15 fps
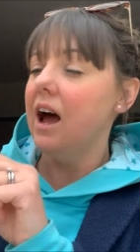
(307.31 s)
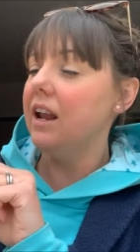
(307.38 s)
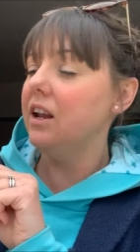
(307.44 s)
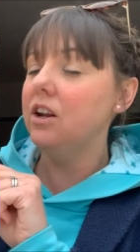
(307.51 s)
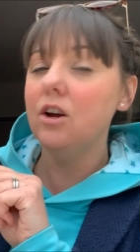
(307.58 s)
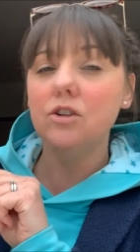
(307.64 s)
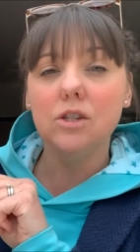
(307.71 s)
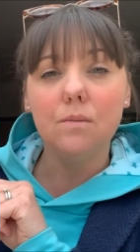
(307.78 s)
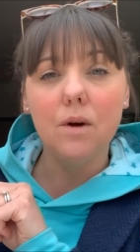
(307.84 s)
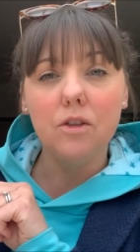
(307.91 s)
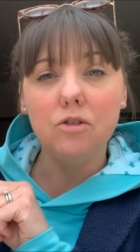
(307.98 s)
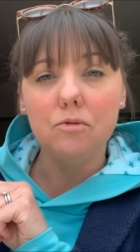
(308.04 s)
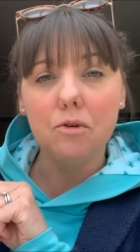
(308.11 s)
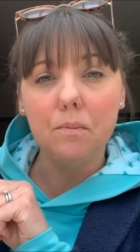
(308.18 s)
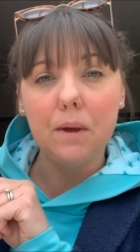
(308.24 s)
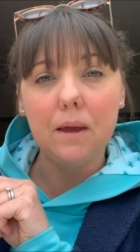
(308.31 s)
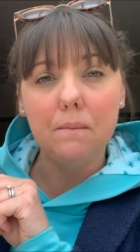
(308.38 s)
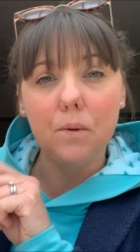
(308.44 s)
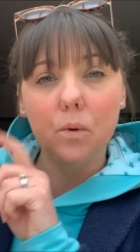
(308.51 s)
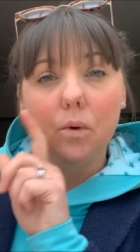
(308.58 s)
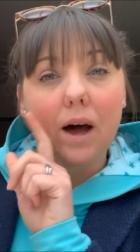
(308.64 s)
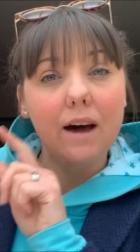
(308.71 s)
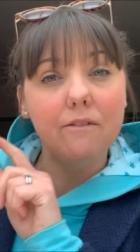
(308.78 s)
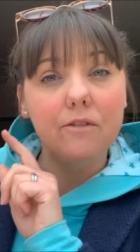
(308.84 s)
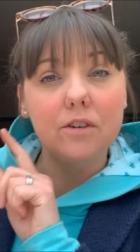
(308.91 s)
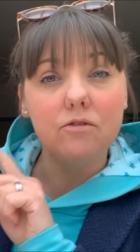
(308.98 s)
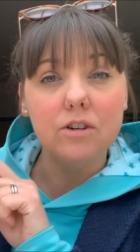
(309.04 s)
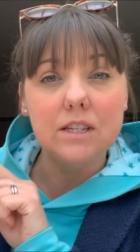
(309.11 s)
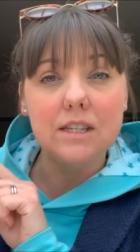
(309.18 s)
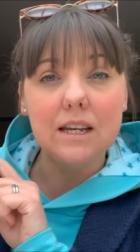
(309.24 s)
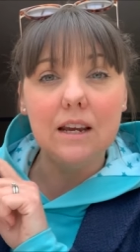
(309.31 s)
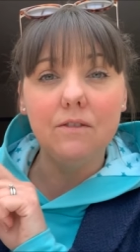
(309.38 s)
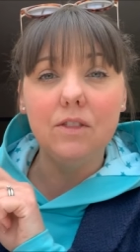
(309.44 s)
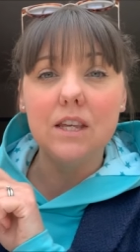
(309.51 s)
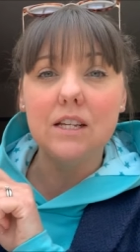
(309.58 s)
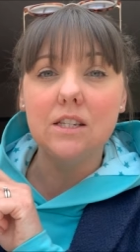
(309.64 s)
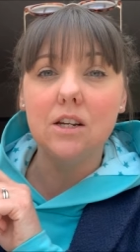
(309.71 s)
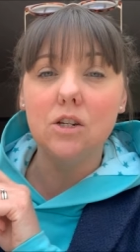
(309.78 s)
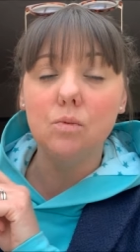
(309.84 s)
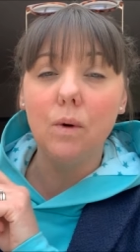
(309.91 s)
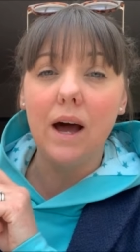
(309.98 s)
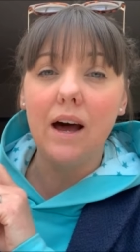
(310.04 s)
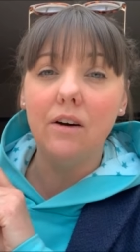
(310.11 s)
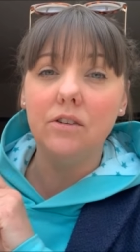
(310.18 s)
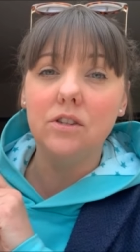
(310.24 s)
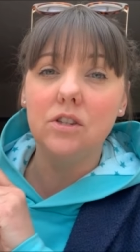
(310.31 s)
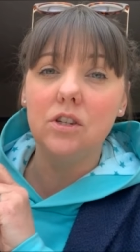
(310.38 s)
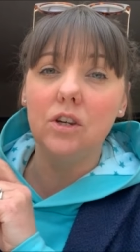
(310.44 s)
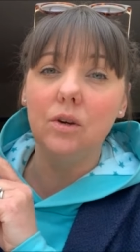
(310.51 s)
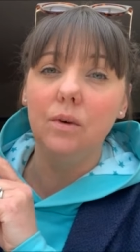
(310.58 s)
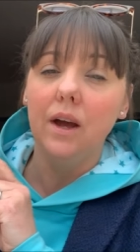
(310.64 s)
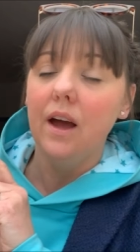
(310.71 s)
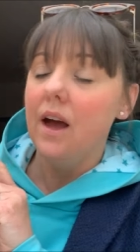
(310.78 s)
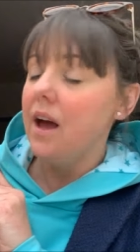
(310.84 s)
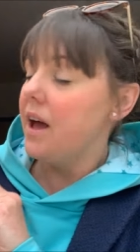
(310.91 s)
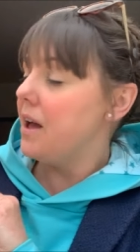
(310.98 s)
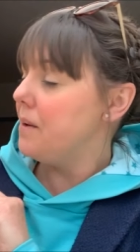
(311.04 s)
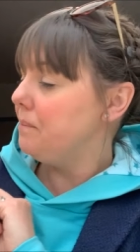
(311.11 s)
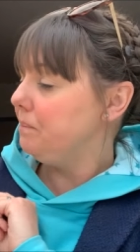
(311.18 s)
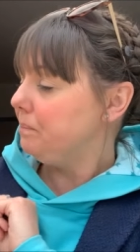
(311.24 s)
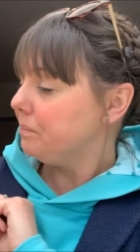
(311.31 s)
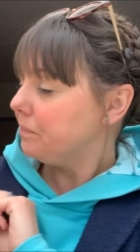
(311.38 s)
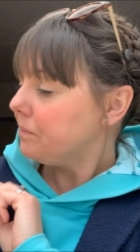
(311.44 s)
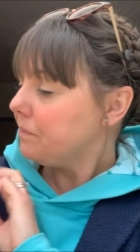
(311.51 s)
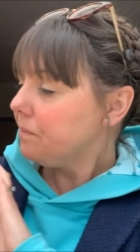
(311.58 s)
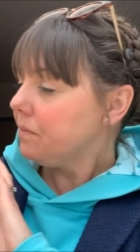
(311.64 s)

And I know some other people have received this as well to um,